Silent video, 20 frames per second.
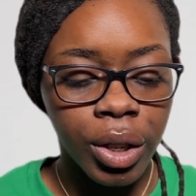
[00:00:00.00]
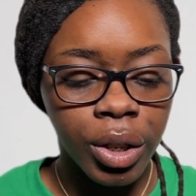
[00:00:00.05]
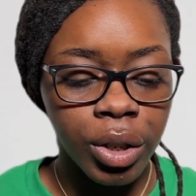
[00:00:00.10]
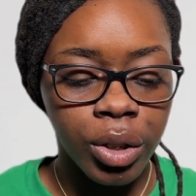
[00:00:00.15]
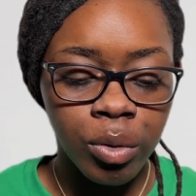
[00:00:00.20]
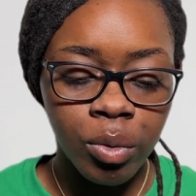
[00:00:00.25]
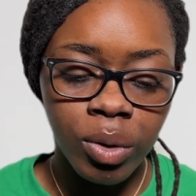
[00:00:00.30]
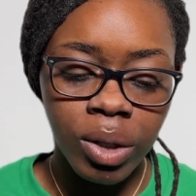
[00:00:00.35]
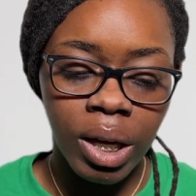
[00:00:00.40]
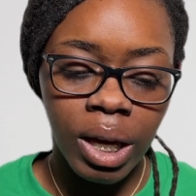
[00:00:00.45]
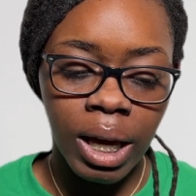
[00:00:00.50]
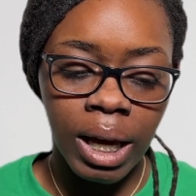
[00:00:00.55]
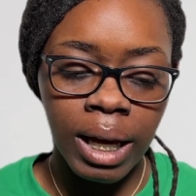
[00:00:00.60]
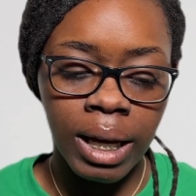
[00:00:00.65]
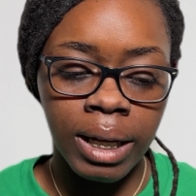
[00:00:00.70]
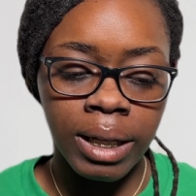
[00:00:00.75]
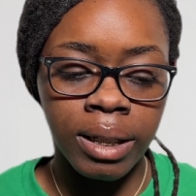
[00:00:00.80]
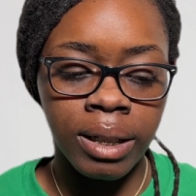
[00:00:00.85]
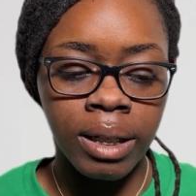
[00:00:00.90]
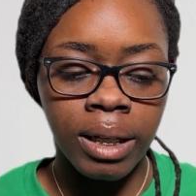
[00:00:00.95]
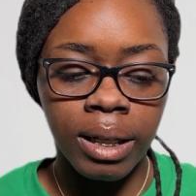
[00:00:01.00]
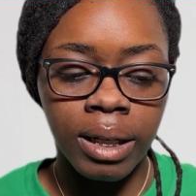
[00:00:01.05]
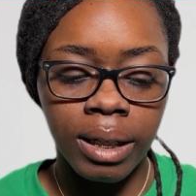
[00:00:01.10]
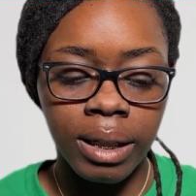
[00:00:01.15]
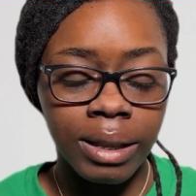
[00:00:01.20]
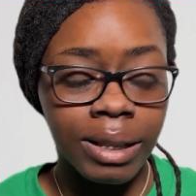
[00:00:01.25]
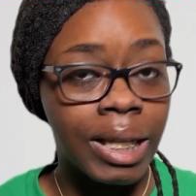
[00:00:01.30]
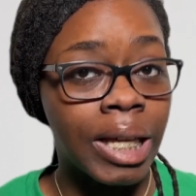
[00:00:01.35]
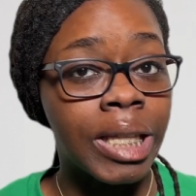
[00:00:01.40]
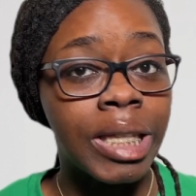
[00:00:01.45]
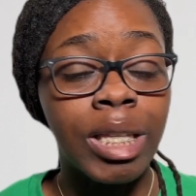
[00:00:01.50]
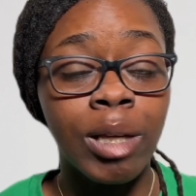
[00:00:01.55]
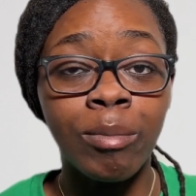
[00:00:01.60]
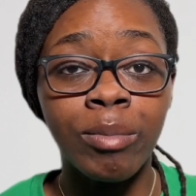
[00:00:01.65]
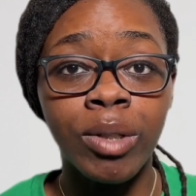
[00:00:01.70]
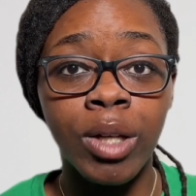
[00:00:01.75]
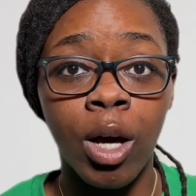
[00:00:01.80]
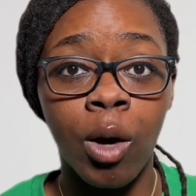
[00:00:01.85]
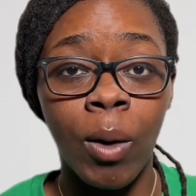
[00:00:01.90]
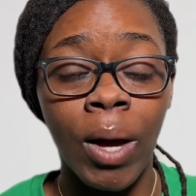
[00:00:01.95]
you can let them
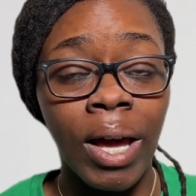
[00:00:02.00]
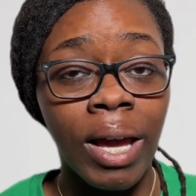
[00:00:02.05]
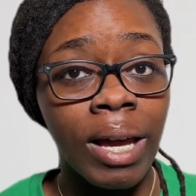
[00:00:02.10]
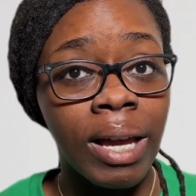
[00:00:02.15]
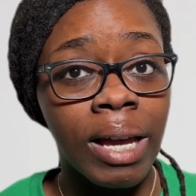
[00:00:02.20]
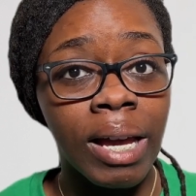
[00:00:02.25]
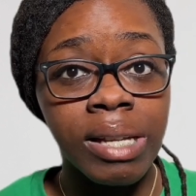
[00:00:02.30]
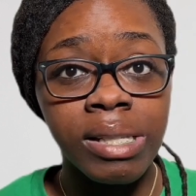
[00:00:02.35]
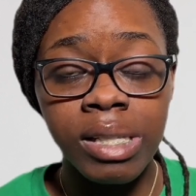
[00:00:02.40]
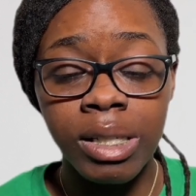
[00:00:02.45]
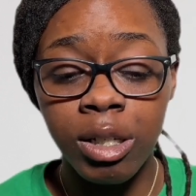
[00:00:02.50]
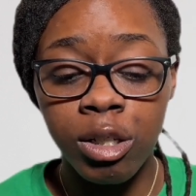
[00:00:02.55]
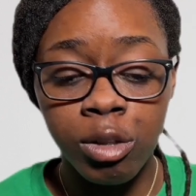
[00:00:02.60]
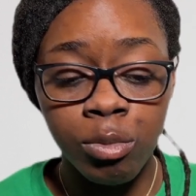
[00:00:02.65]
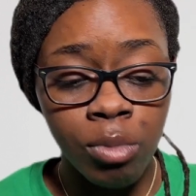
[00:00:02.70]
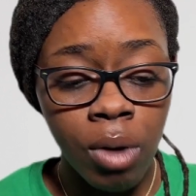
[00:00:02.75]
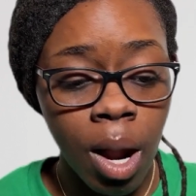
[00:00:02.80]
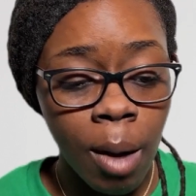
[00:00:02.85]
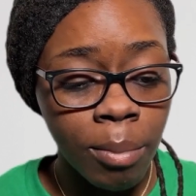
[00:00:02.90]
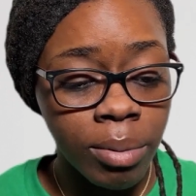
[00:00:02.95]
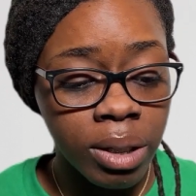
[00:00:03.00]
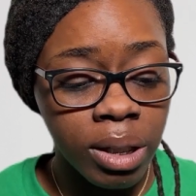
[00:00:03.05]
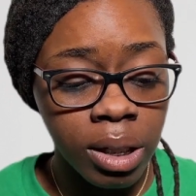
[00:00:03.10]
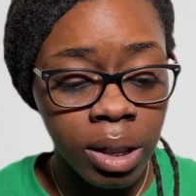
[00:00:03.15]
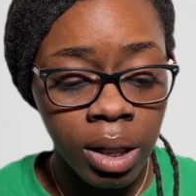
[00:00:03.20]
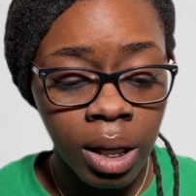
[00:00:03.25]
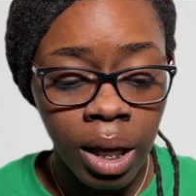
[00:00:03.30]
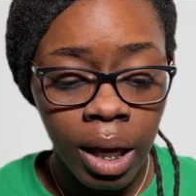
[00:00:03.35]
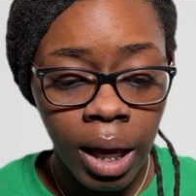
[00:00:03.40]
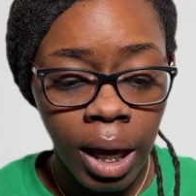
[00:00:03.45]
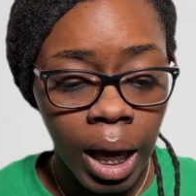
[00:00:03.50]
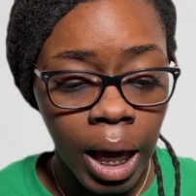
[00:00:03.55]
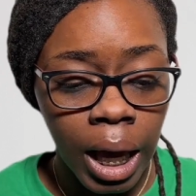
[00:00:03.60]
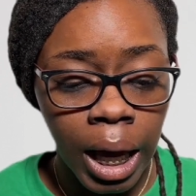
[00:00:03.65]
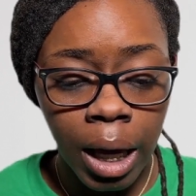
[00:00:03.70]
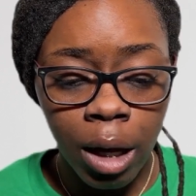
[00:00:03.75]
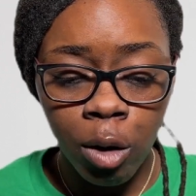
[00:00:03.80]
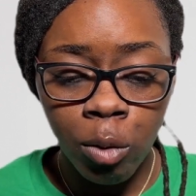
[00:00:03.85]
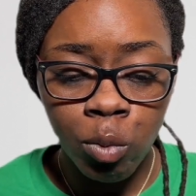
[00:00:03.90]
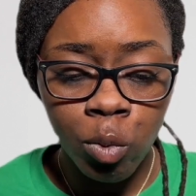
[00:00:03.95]
know, hey, I seen this property,
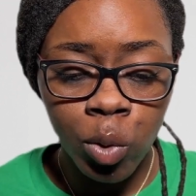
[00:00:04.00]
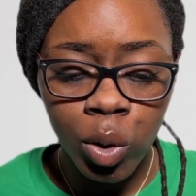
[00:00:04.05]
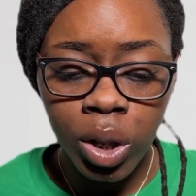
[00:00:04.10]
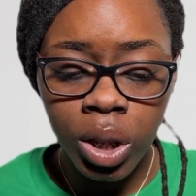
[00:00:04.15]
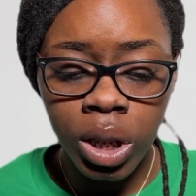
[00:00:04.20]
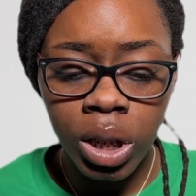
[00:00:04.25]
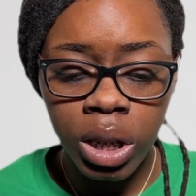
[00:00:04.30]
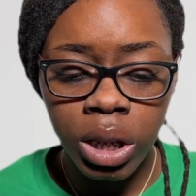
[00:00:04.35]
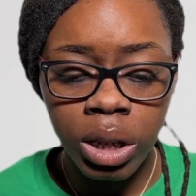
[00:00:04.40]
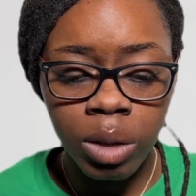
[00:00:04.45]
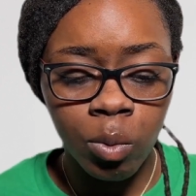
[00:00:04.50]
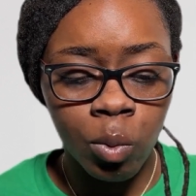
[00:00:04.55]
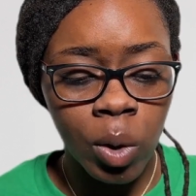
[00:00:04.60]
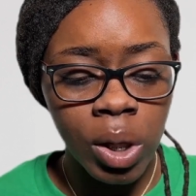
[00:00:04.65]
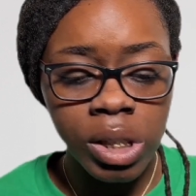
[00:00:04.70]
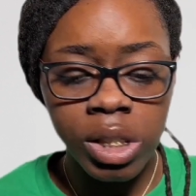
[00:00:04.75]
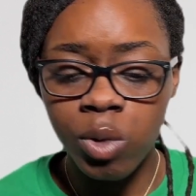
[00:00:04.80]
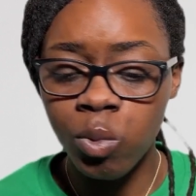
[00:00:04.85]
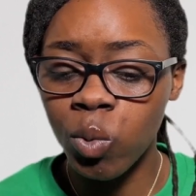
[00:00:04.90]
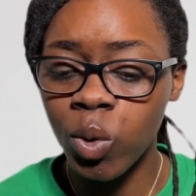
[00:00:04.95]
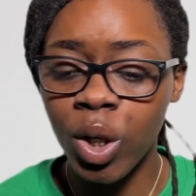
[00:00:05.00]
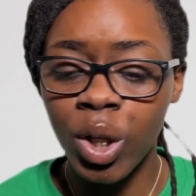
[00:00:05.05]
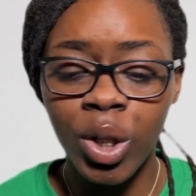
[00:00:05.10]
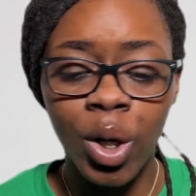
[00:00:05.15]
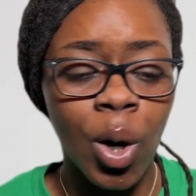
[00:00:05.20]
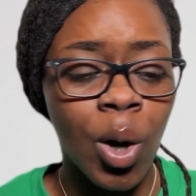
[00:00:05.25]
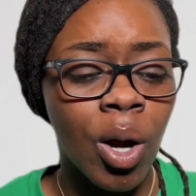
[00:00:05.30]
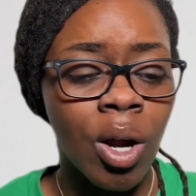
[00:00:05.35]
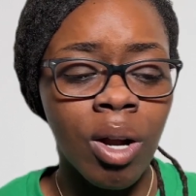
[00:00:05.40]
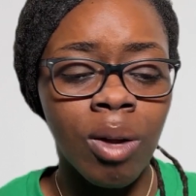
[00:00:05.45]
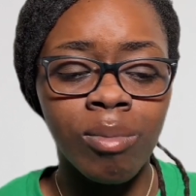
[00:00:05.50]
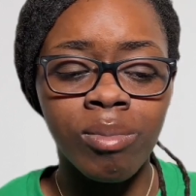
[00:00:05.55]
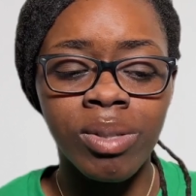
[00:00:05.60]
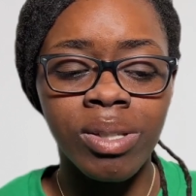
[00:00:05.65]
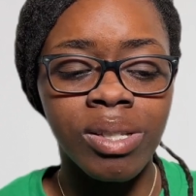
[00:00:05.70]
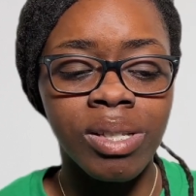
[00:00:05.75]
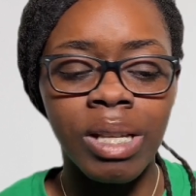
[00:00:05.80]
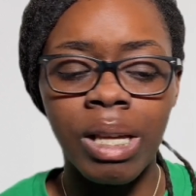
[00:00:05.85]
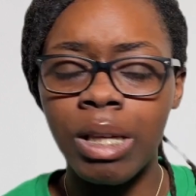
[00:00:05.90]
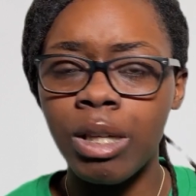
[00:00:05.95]
Elmwood, Westwood
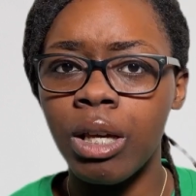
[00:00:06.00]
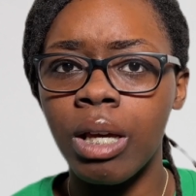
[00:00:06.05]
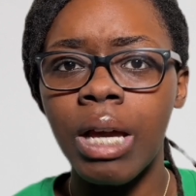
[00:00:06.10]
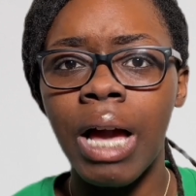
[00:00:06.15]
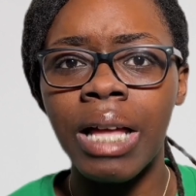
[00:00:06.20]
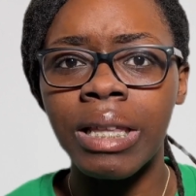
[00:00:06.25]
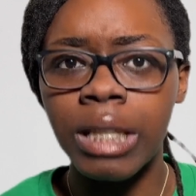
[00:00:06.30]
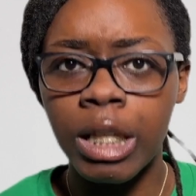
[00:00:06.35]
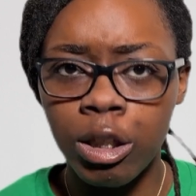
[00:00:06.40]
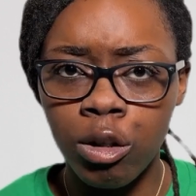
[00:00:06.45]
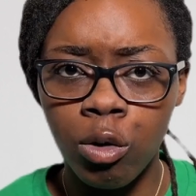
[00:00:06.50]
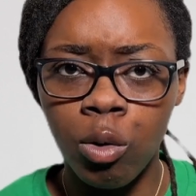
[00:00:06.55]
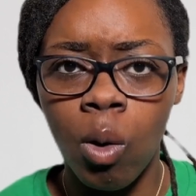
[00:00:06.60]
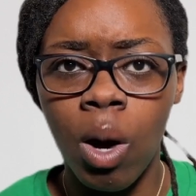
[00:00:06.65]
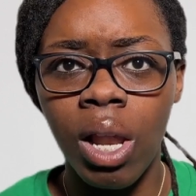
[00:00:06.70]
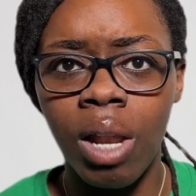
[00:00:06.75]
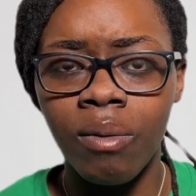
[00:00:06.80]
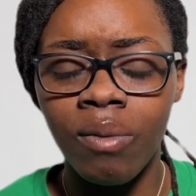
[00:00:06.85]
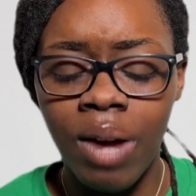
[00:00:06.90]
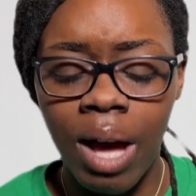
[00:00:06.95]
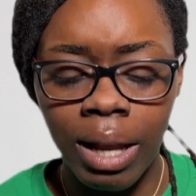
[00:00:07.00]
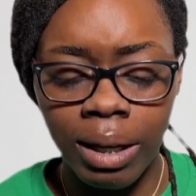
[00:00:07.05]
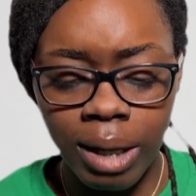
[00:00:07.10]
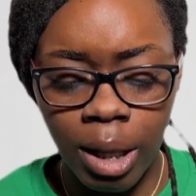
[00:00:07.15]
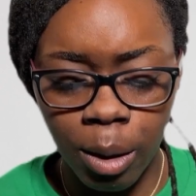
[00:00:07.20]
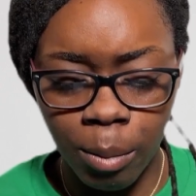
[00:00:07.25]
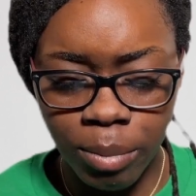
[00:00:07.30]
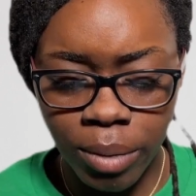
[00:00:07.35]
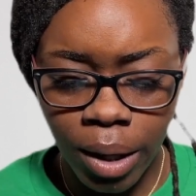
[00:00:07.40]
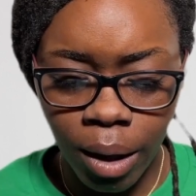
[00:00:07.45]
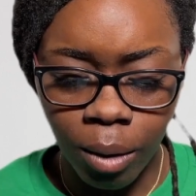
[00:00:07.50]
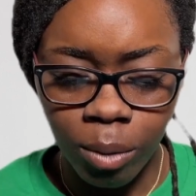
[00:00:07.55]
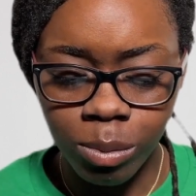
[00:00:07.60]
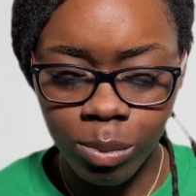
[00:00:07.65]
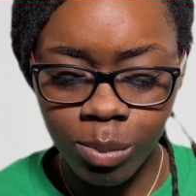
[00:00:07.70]
Arms, I think you qualify, let them know.